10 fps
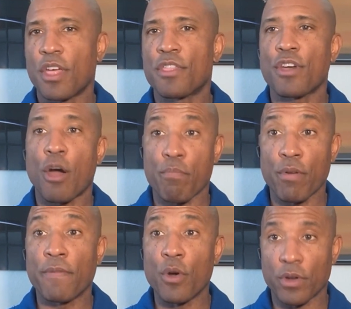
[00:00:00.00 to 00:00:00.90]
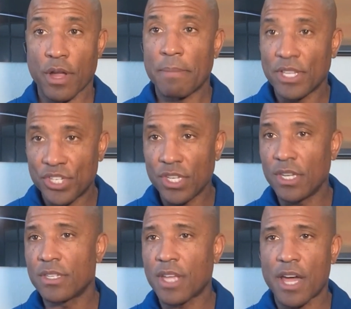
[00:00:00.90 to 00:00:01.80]
and a thought provoker. I mean,
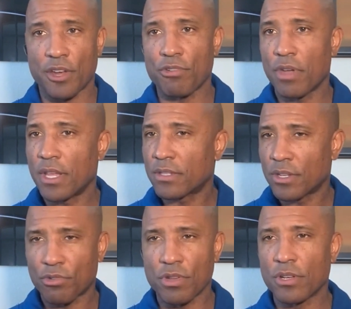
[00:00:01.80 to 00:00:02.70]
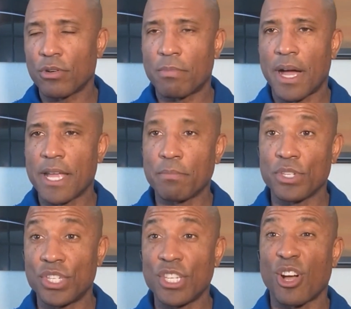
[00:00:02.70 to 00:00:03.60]
she's got a great uh, critical
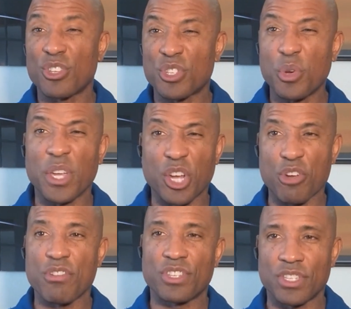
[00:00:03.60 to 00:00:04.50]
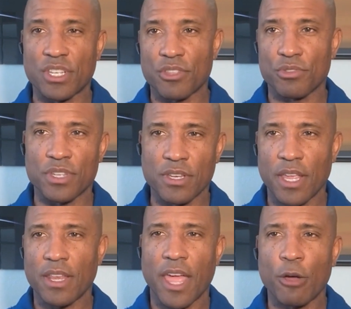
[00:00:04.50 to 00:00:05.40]
mind, but she also encourages others
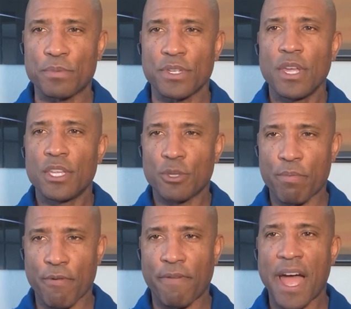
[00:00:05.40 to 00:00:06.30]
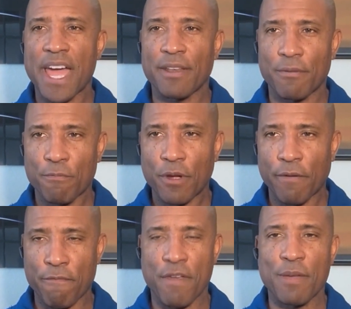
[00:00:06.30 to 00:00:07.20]
and, and helps to provide
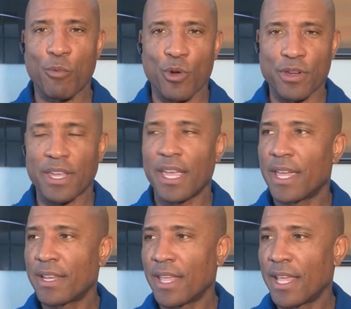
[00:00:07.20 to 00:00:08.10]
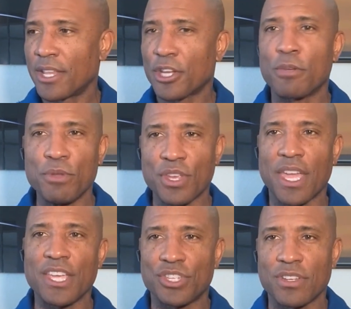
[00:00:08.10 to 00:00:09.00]
a framework and, and the
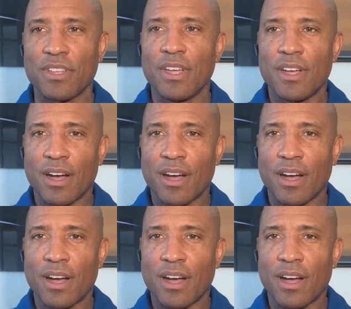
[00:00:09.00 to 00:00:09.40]
communication